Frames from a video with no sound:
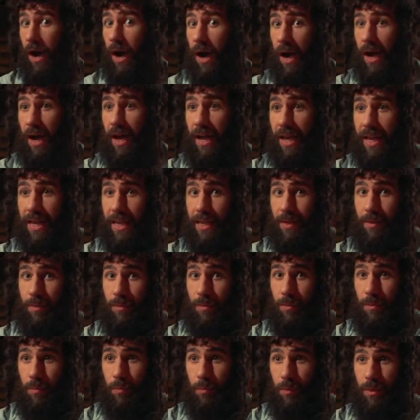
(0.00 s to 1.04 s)
I
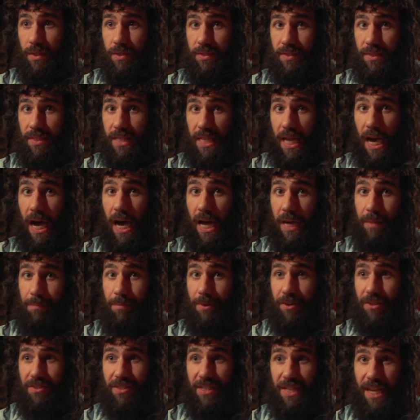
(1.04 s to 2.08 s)
was the odd
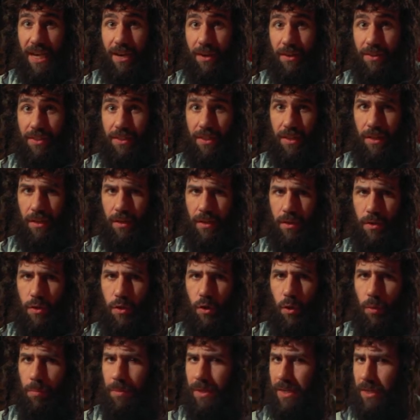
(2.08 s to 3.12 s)
person out.
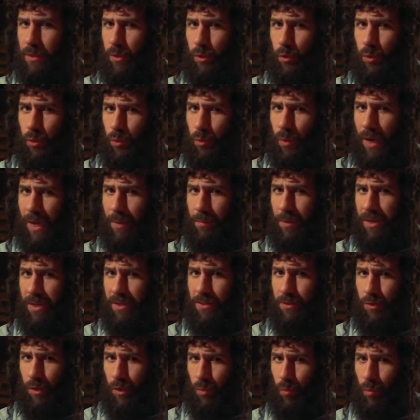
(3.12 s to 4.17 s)
Nobody knew who I
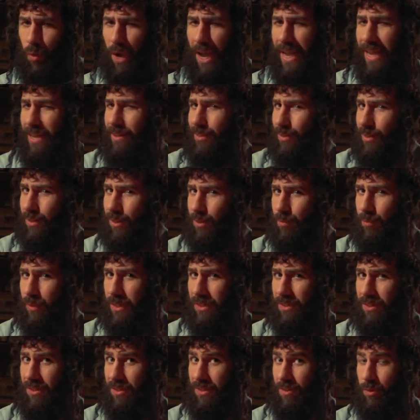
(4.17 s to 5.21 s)
was or why I looked
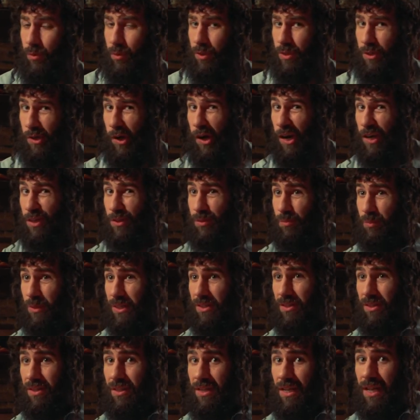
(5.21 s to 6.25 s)
weird or talked
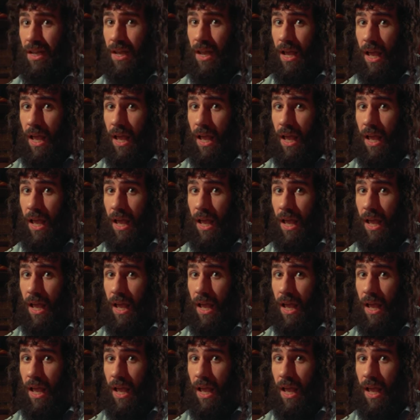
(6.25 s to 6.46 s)
weird.